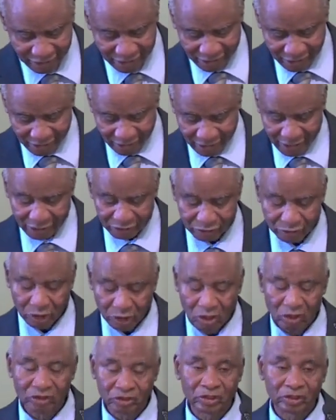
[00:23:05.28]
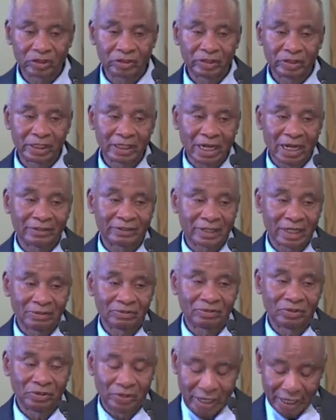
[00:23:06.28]
Let's reconsecrate ourselves
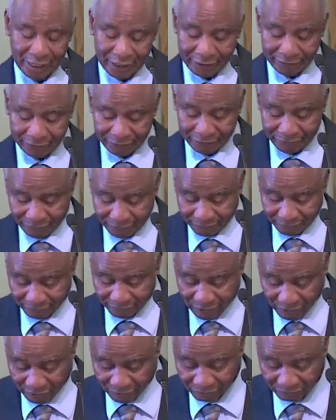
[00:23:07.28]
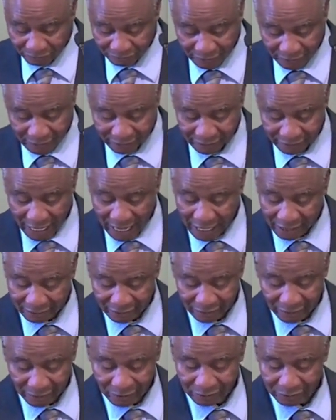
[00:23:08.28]
today. Yeah. You know, let's ask
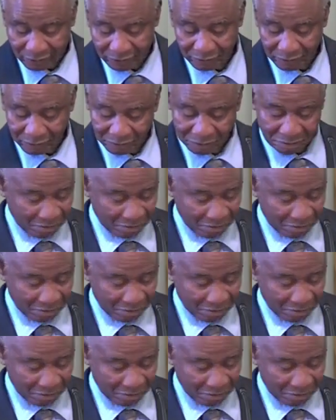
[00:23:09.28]
the Lord to